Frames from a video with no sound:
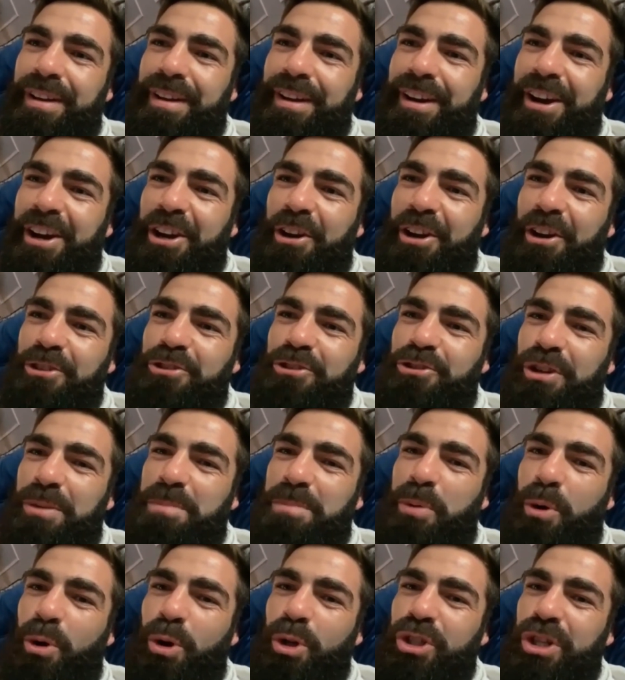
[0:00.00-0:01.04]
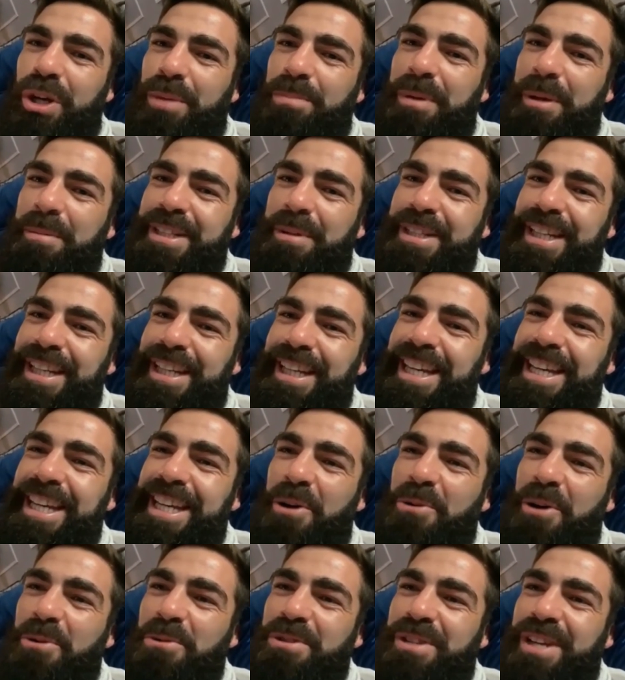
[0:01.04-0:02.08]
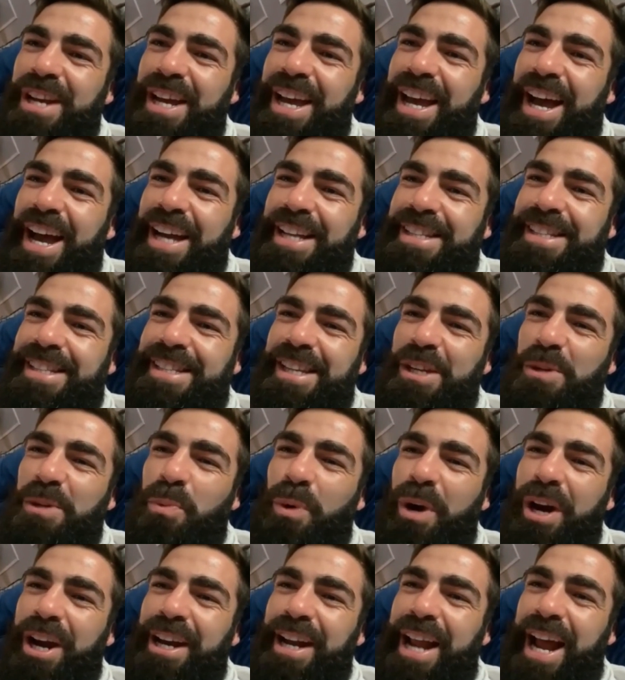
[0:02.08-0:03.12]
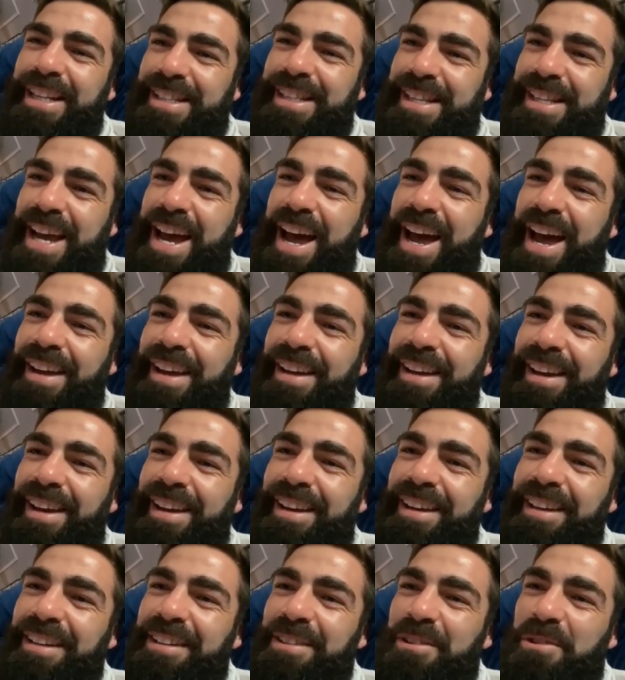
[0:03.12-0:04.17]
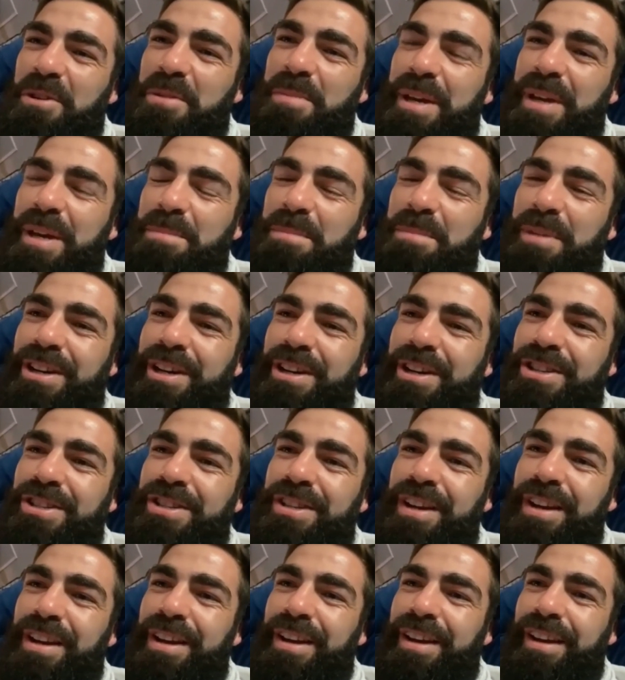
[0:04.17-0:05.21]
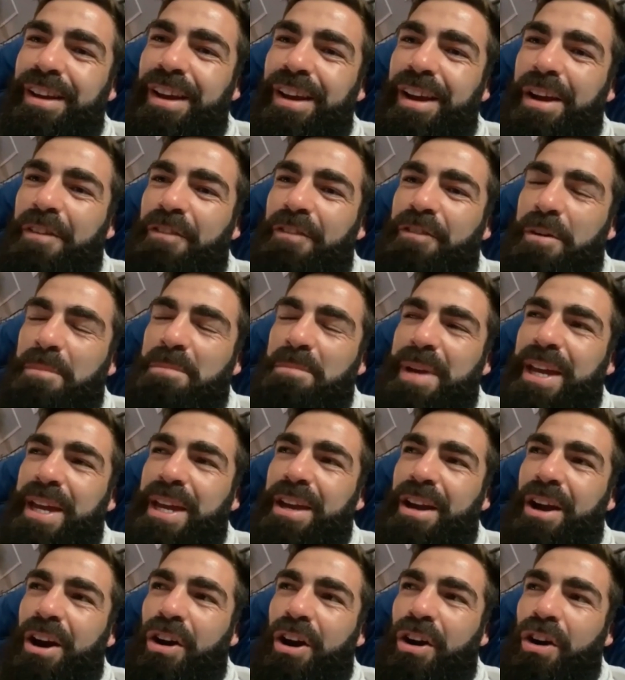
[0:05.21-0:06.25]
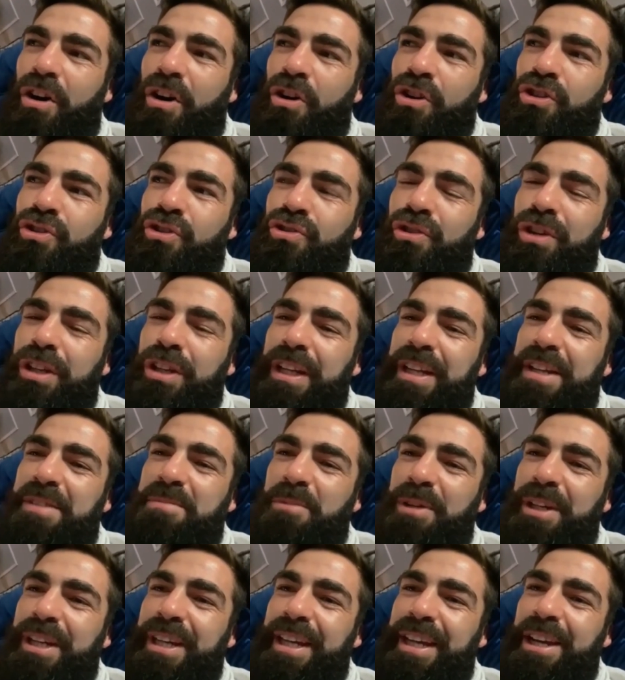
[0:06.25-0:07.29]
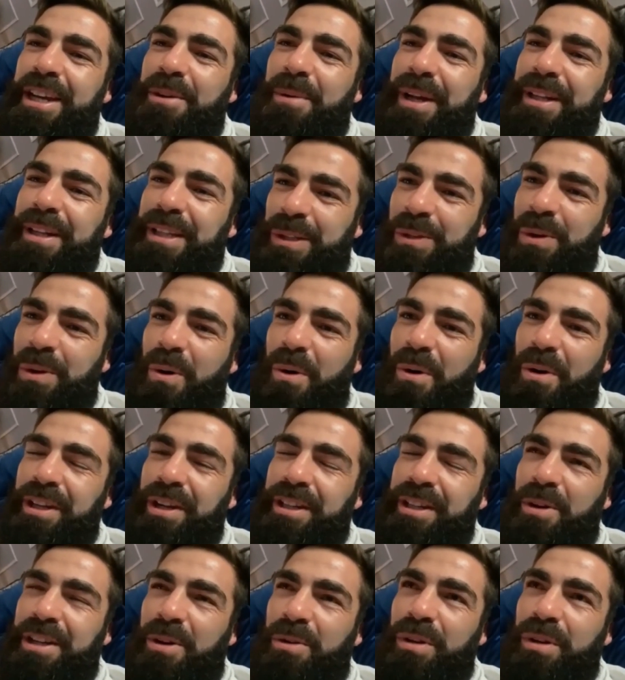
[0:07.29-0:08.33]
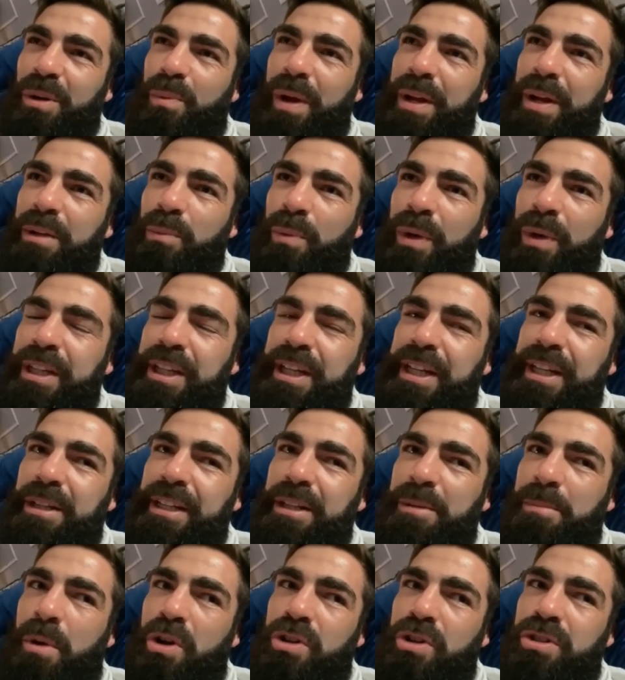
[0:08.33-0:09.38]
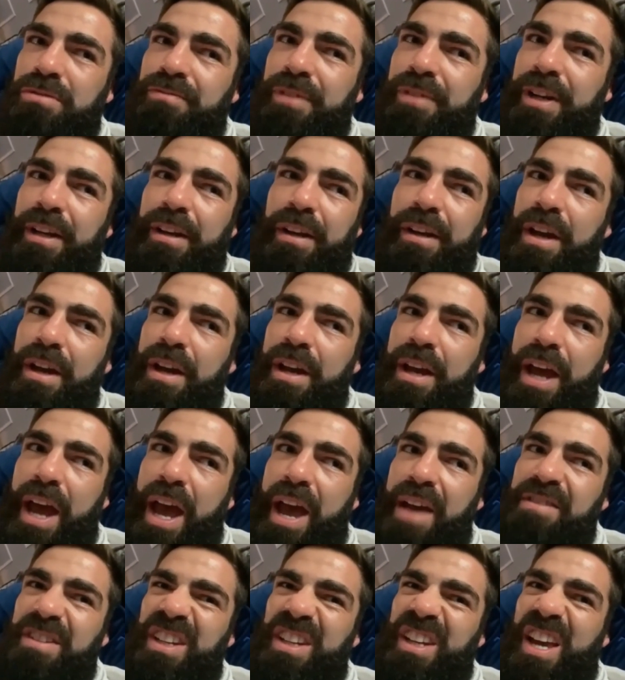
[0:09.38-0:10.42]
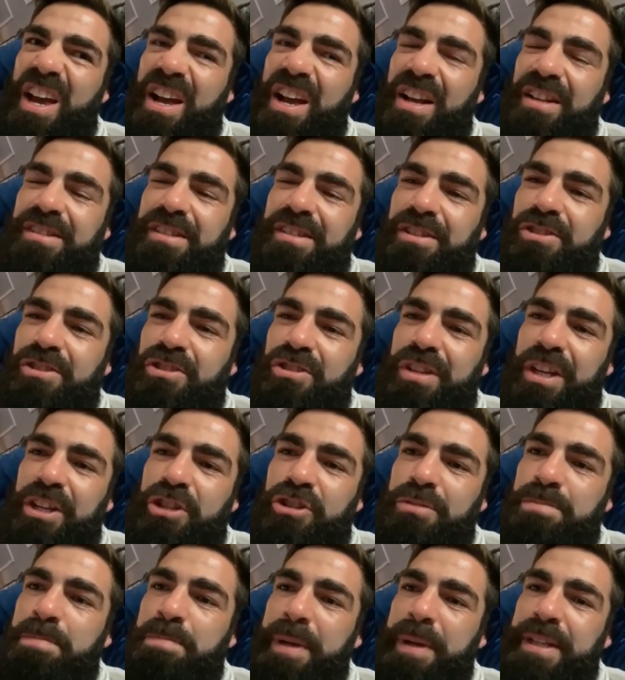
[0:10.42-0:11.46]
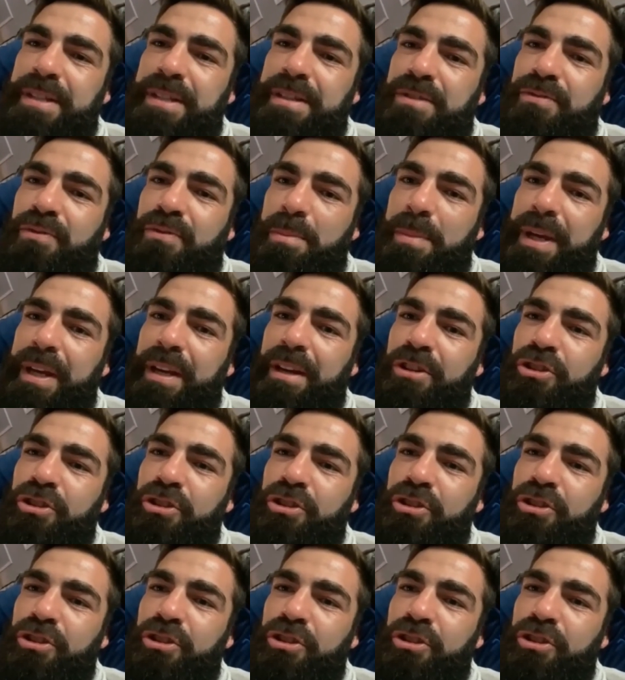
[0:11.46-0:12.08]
Or I try to push on people's egos and see where that's at. You know what I mean? Because for me, I try to leave my ego at the door. You know, like when you get in the boxing ring, everything else is just business for me.